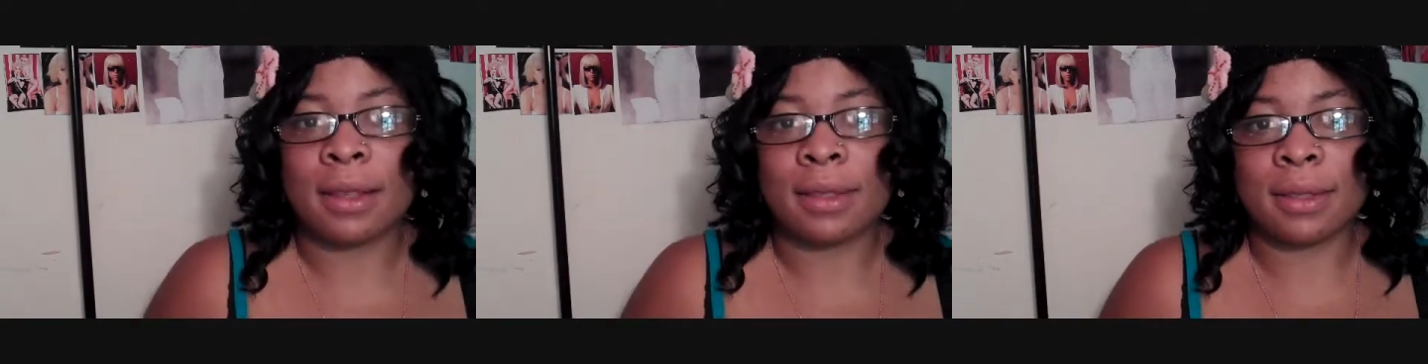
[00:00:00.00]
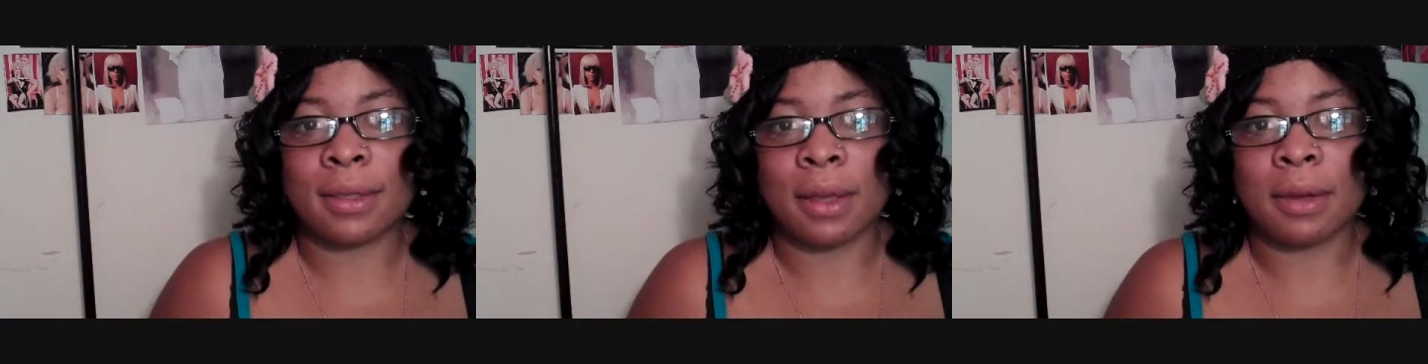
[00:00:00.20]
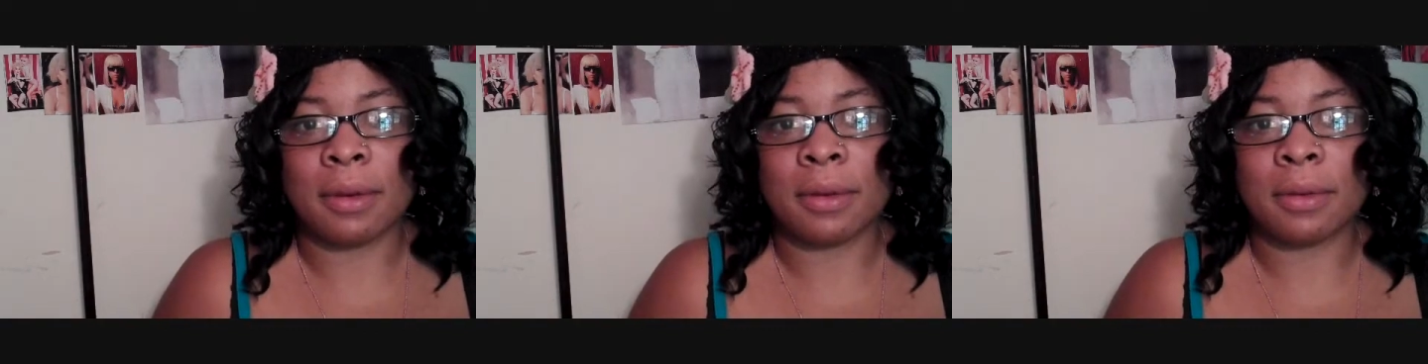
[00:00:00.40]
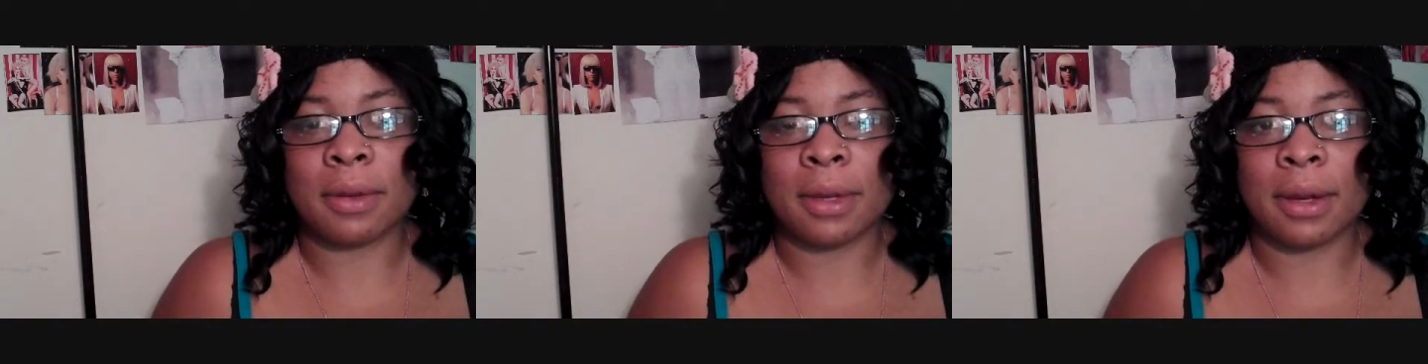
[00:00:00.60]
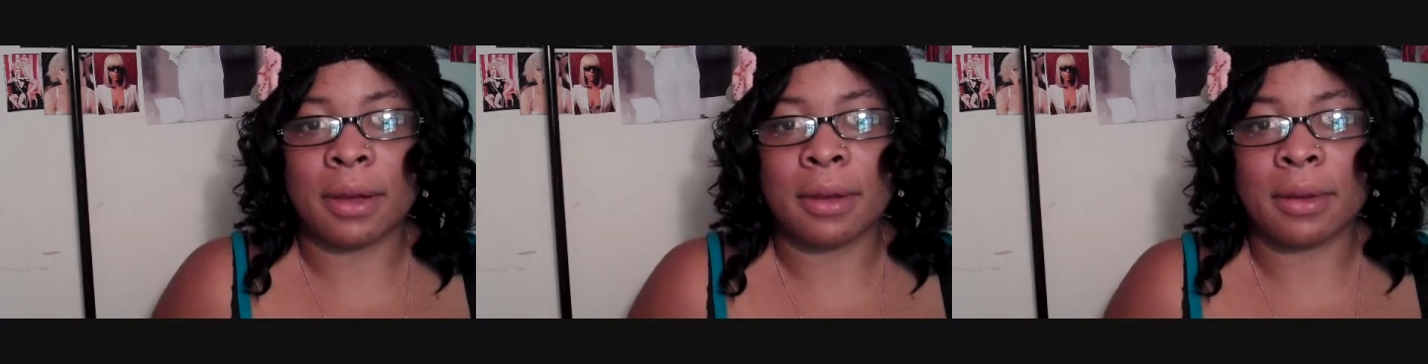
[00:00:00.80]
So,
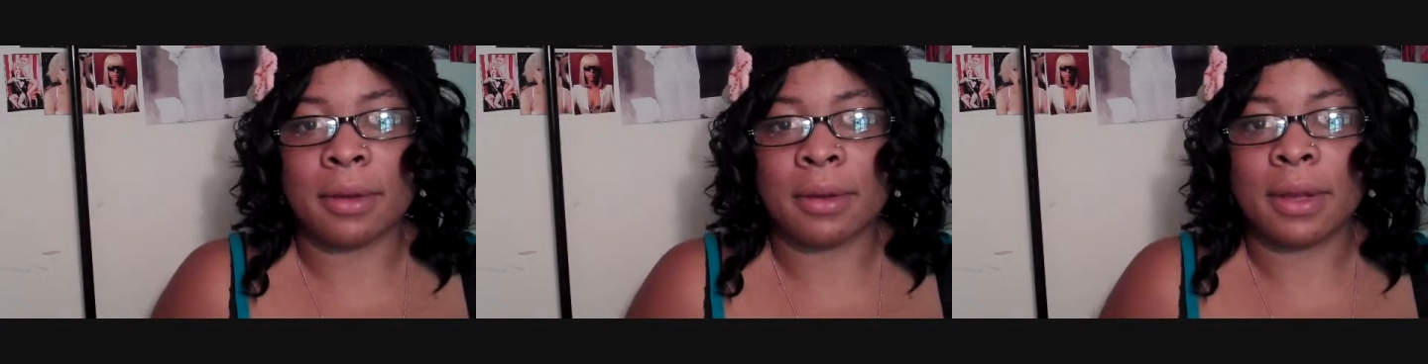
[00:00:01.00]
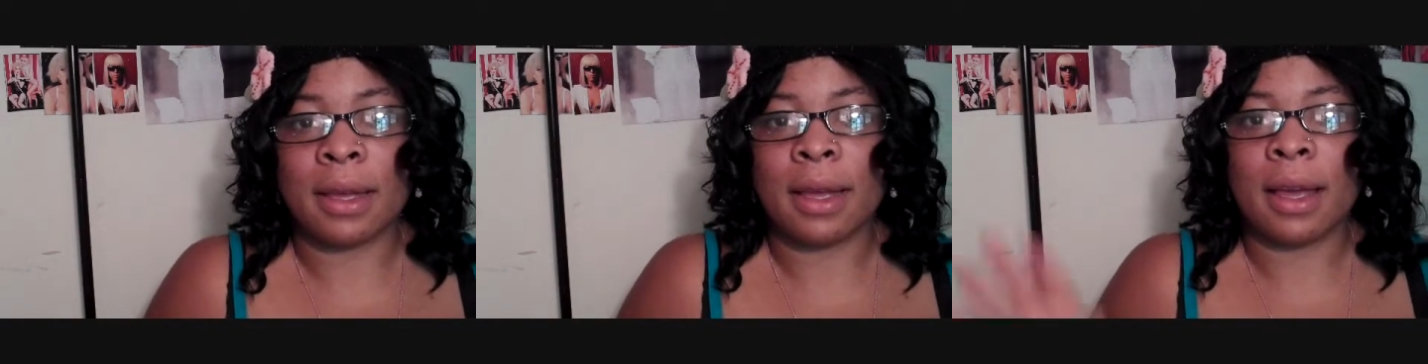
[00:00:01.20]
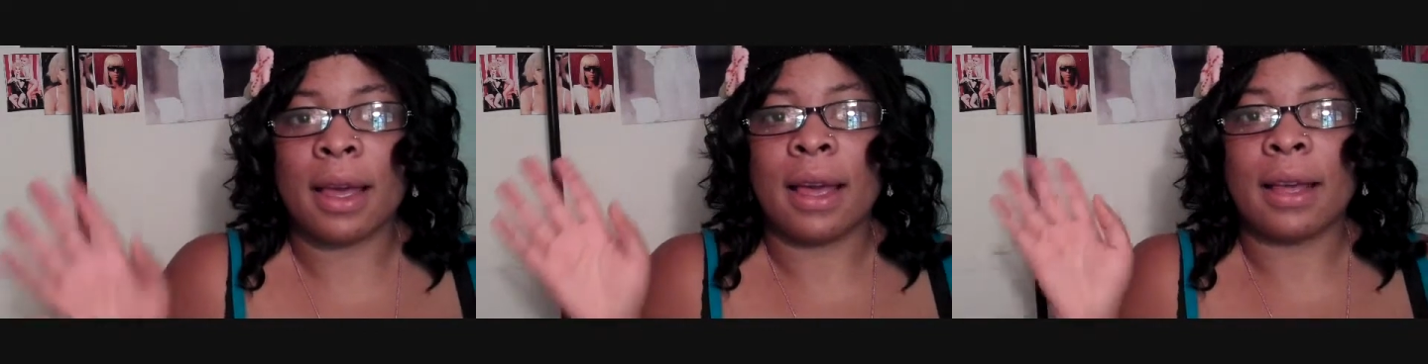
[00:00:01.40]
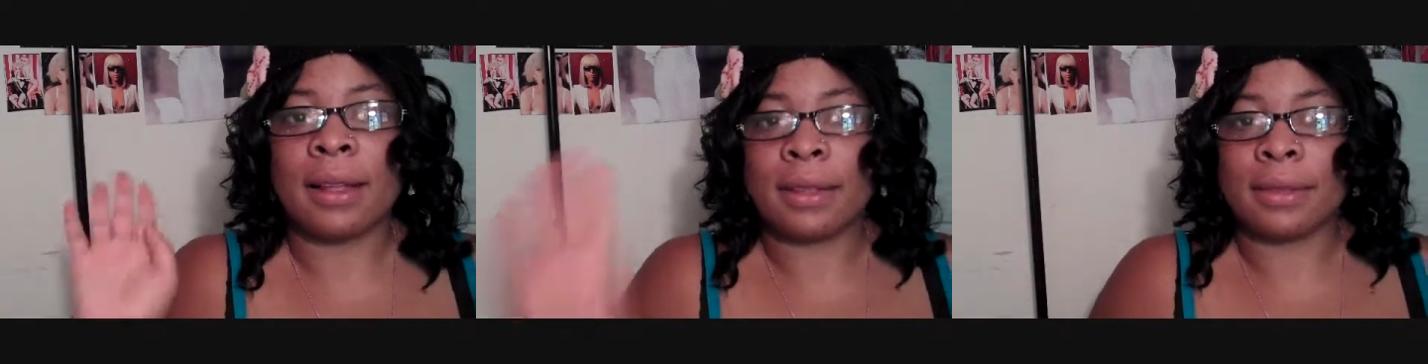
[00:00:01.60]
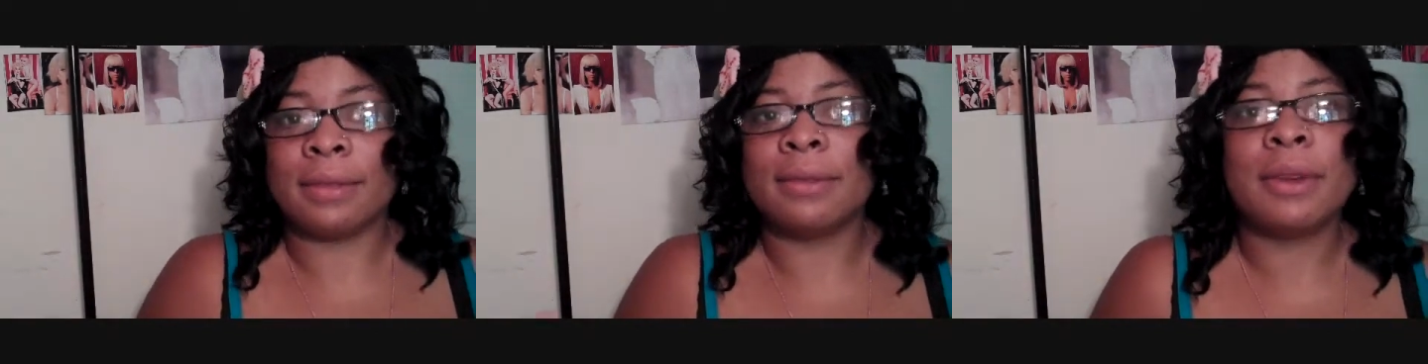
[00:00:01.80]
you
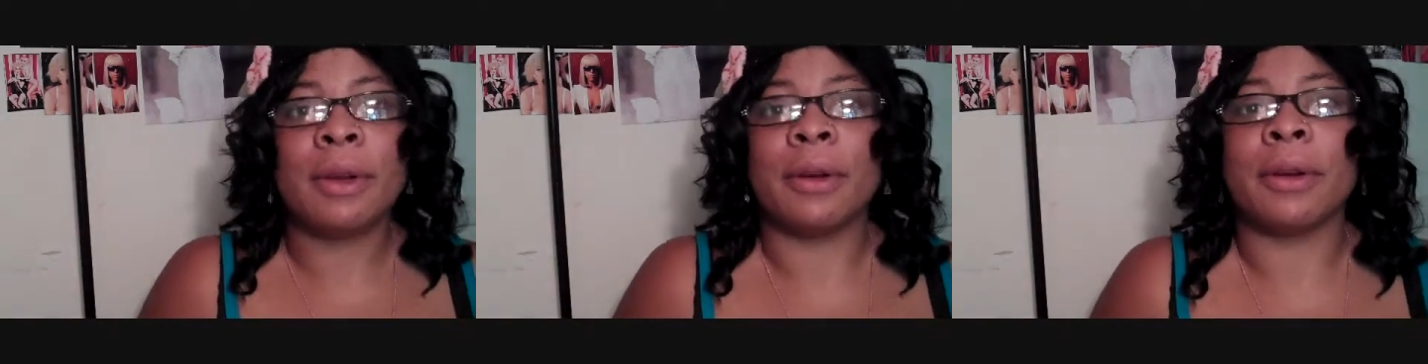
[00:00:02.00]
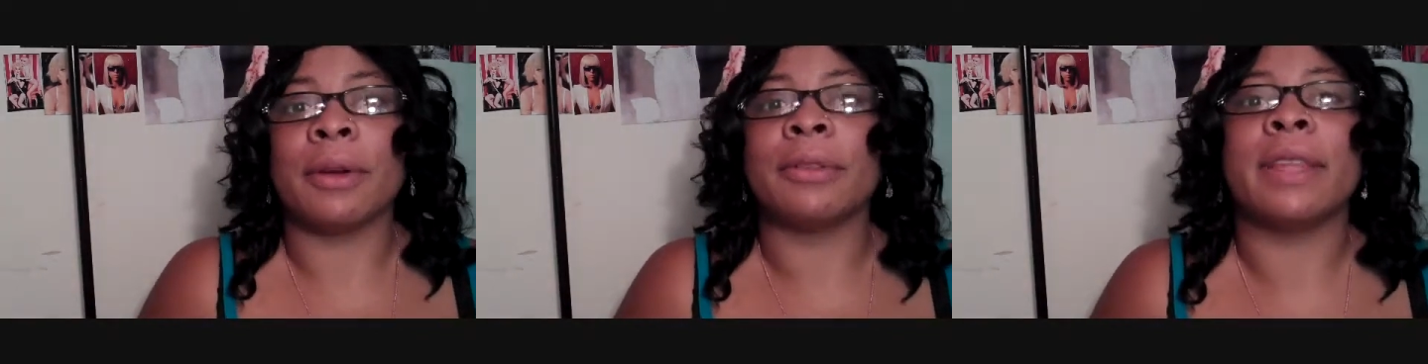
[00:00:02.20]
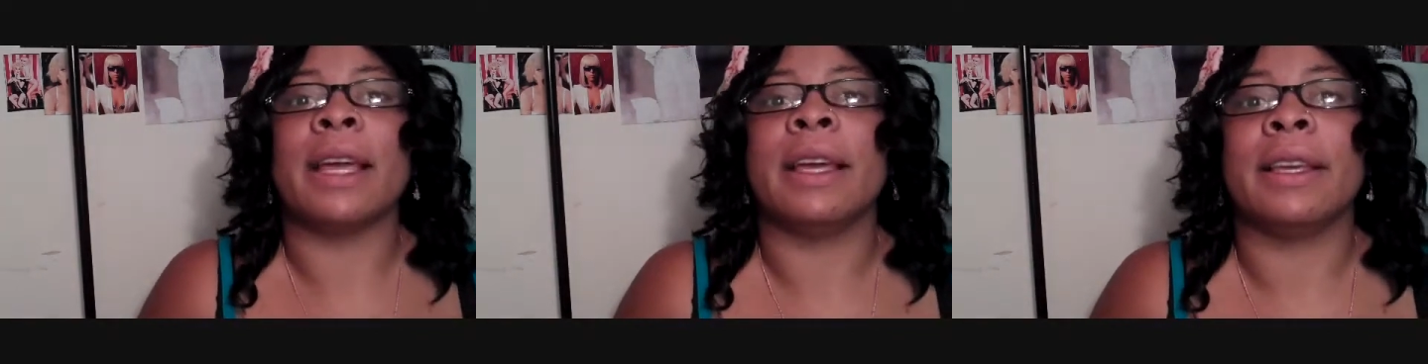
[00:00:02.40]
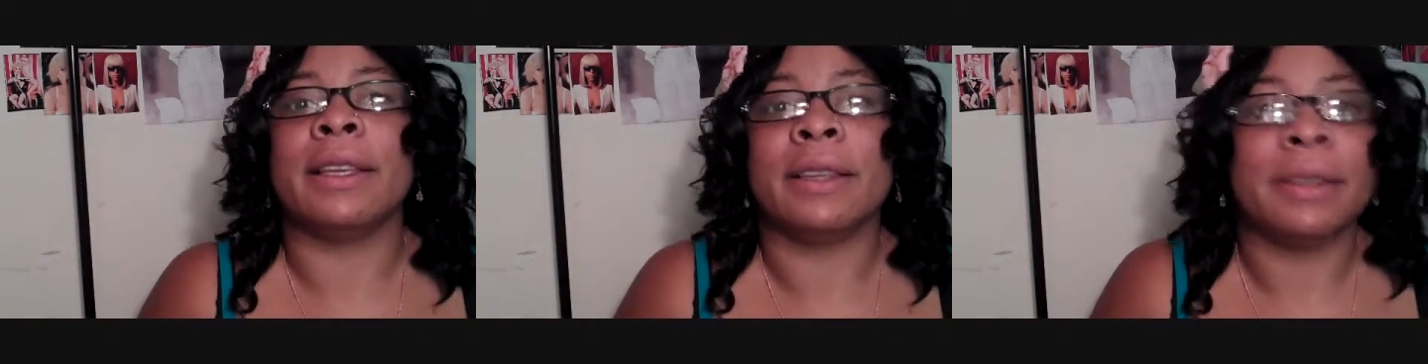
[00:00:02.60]
know, girl, thank